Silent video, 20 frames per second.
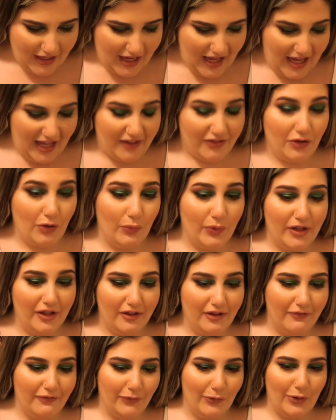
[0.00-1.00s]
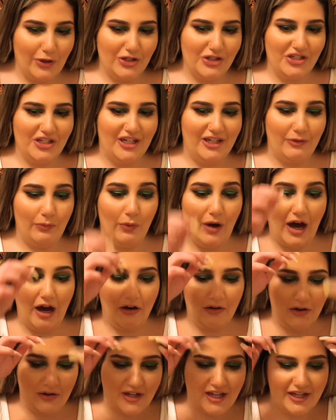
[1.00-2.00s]
and the Wheel of Fortune.
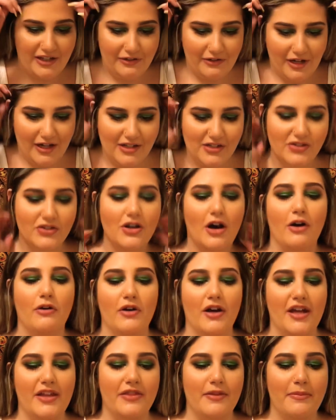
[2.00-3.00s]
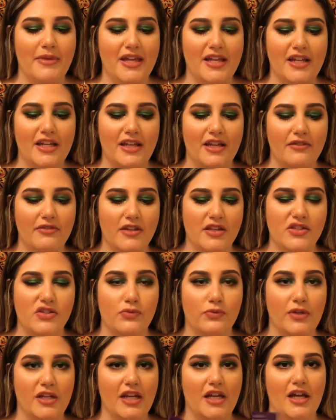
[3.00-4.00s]
Wow, okay, you guys. So, in the beginning of this
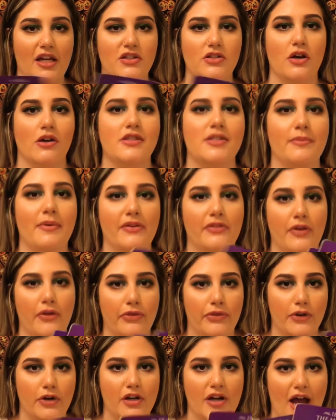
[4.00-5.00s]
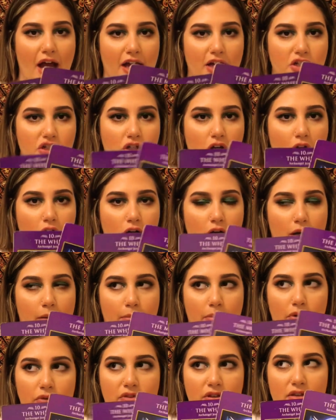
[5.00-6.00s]
reading, I talked about the third eye chakra, and
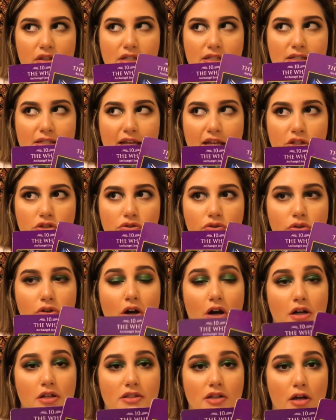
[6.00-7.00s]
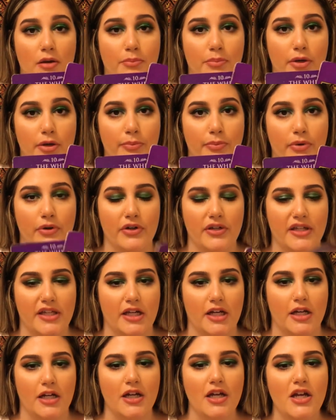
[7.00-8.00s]
both of these angel cards are purple
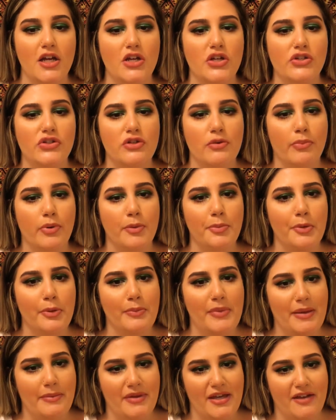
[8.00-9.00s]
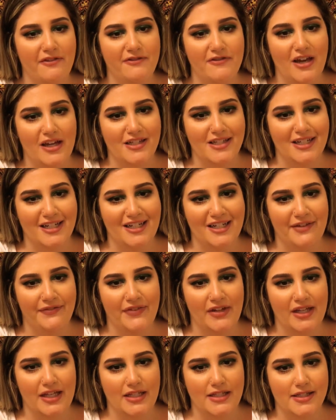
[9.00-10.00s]
here. So, purple may be a
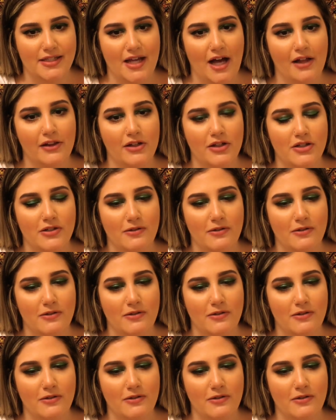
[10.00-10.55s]
significant color